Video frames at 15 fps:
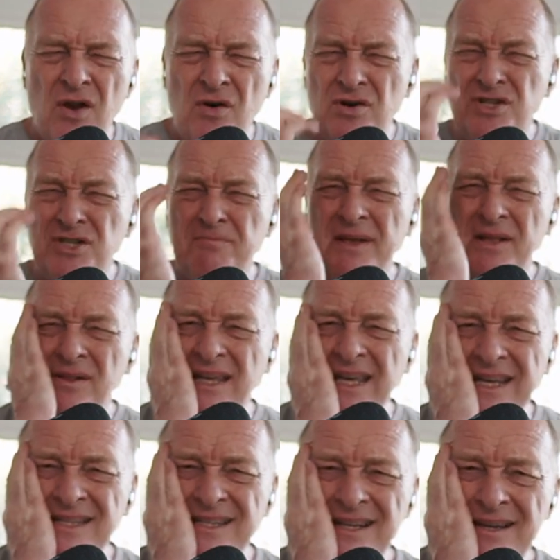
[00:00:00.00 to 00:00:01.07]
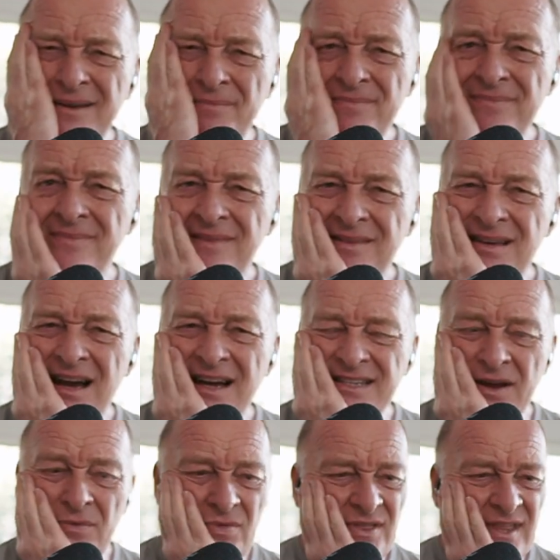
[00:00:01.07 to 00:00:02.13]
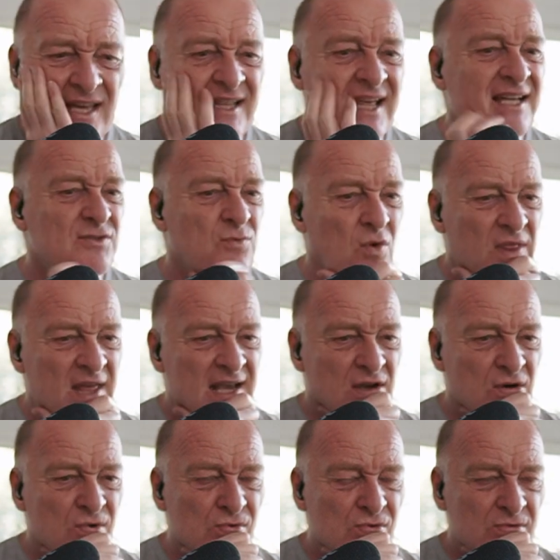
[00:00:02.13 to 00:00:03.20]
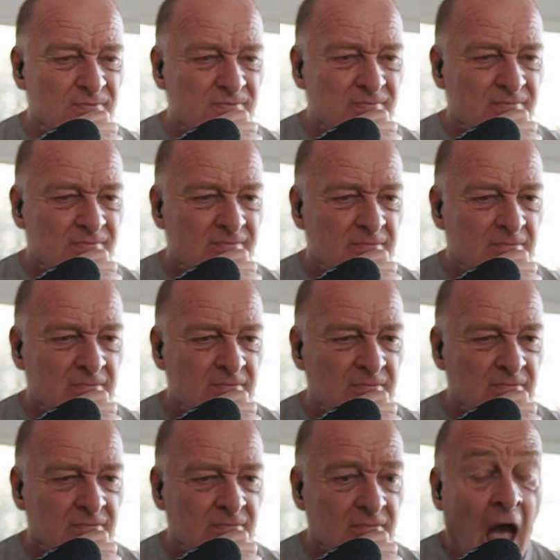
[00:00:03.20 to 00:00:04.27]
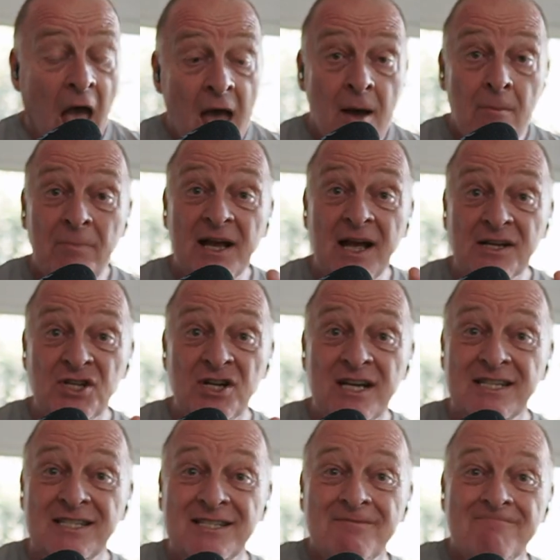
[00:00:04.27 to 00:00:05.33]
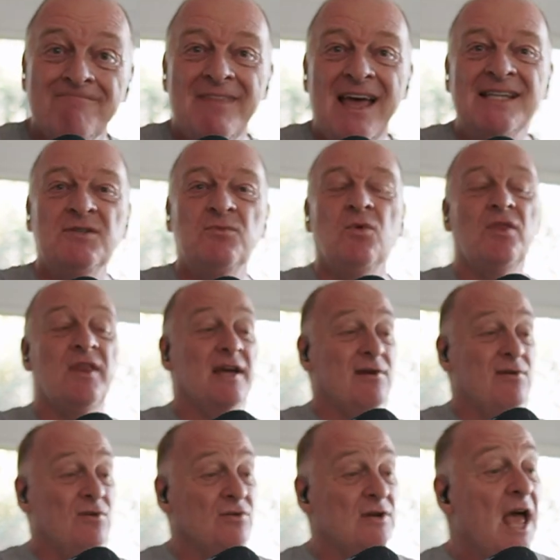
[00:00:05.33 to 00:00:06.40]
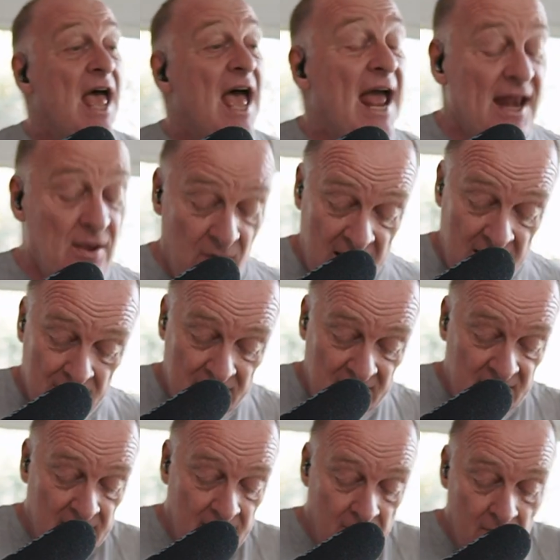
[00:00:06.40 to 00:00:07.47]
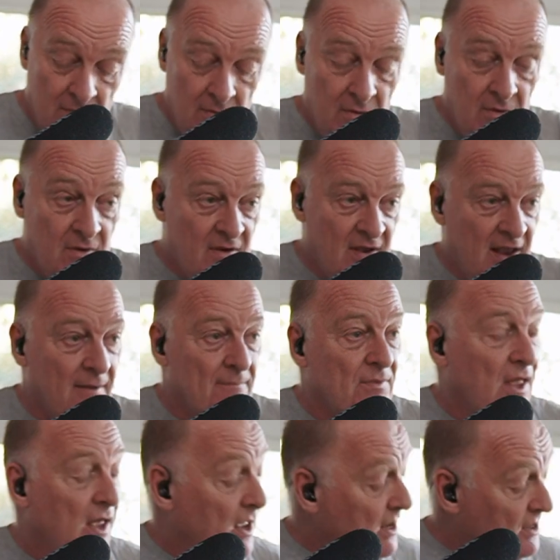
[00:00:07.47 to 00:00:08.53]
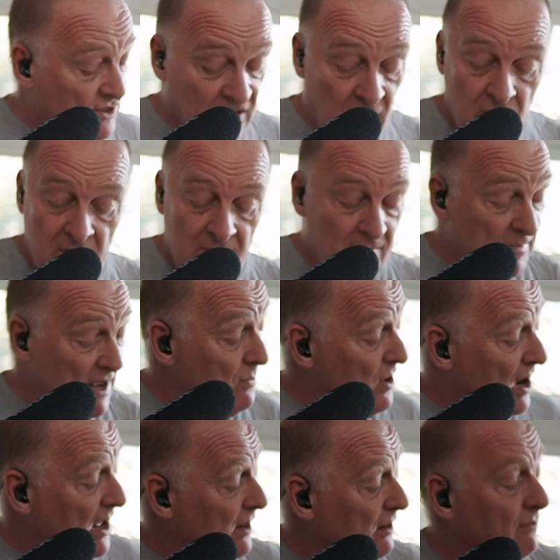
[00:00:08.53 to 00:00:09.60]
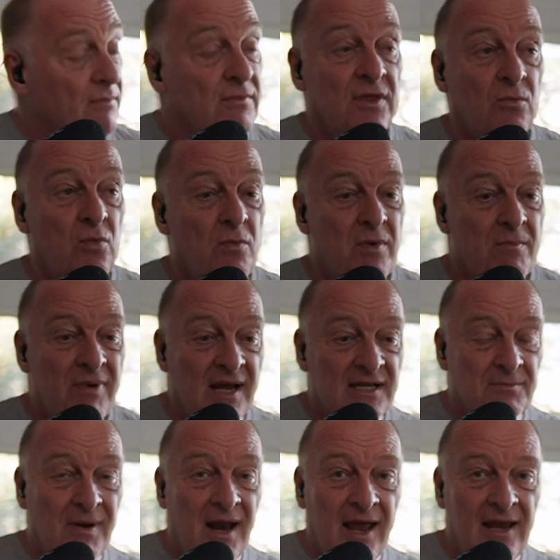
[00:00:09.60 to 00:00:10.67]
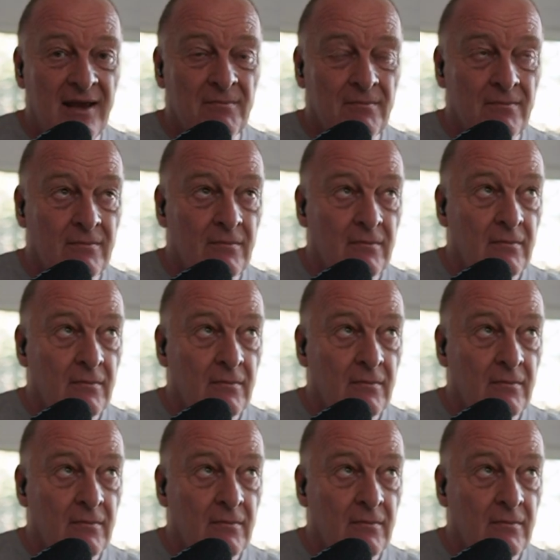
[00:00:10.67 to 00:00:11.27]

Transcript: Glockenspiel geezer? I don't think that's what they're called. Percussionists, that's what they're called. Anyway, but... So, meanwhile, the woodwind players are playing,